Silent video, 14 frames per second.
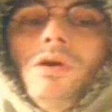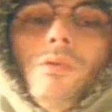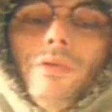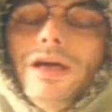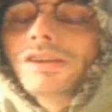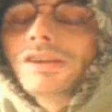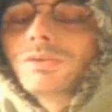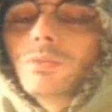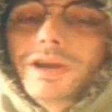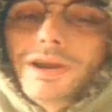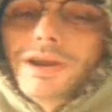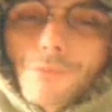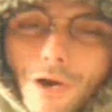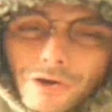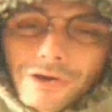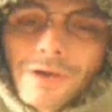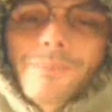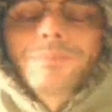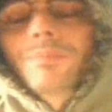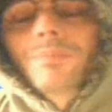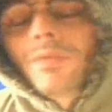Well, that's where you're wrong.
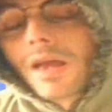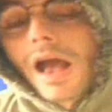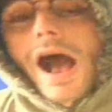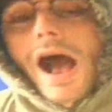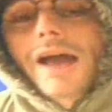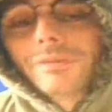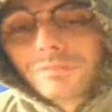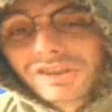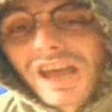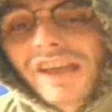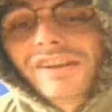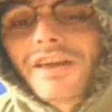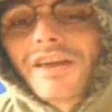Adam Sandler